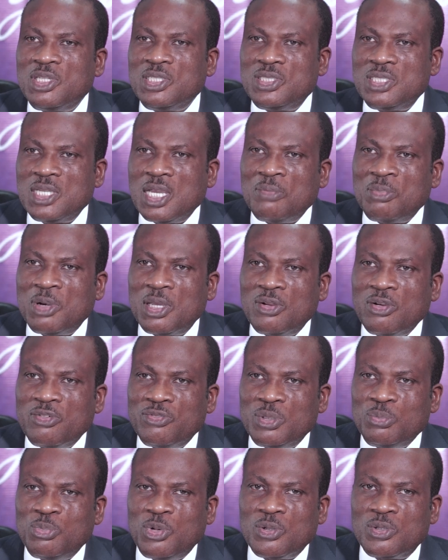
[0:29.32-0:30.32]
the chairman
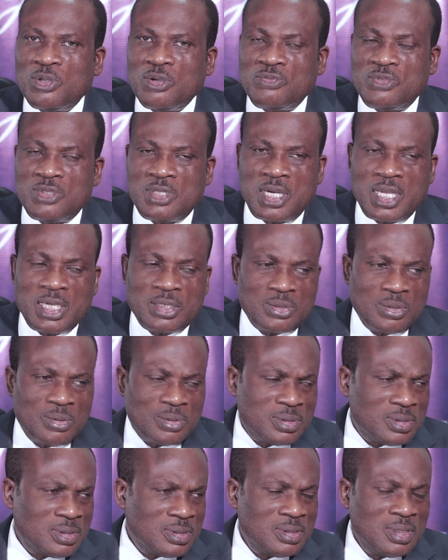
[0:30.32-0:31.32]
of the board of
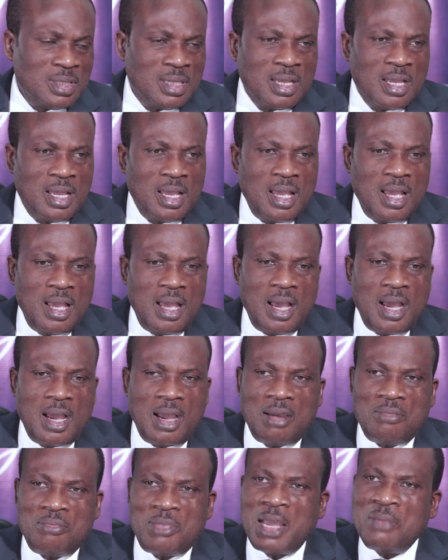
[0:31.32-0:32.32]
directors.
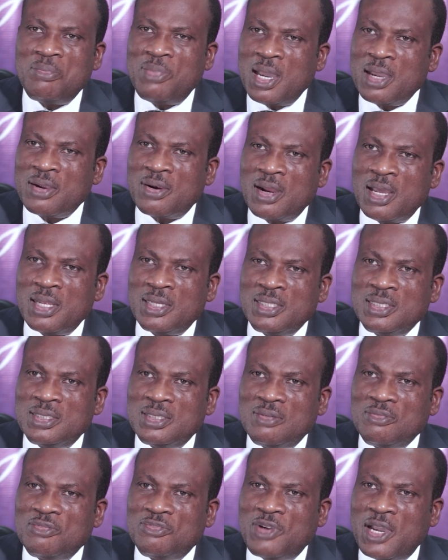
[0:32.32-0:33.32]
My background is
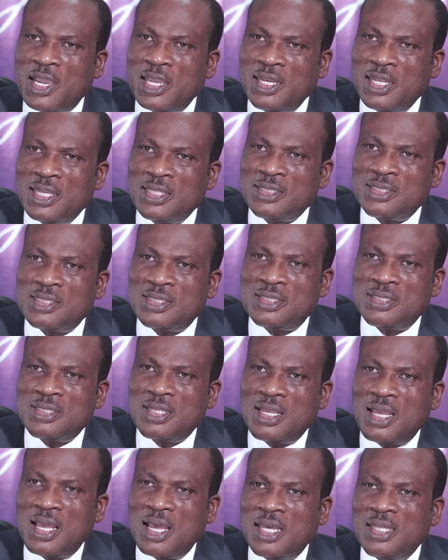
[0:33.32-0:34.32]
in finance
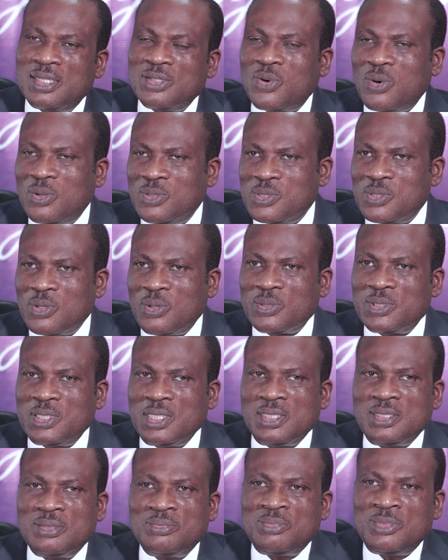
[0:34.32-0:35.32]
and
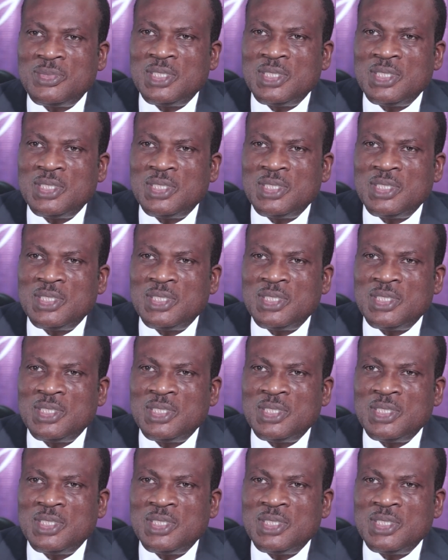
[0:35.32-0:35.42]
consulting.